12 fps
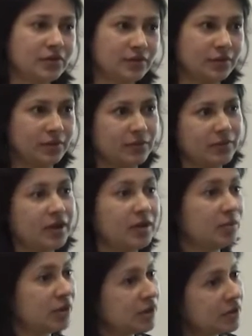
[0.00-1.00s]
so
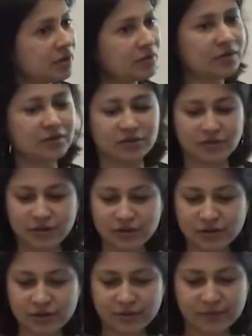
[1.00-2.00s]
anybody can use it to
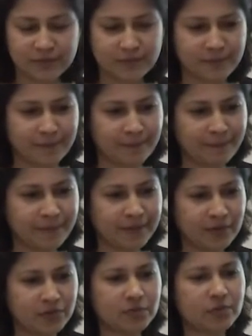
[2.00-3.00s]
teach it.
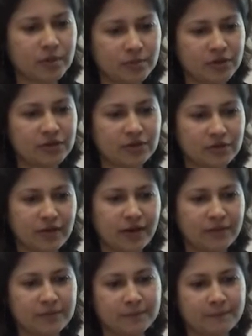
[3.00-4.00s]
So we're probably going to do
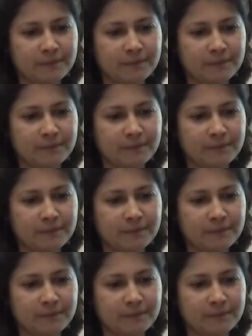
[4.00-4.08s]
that.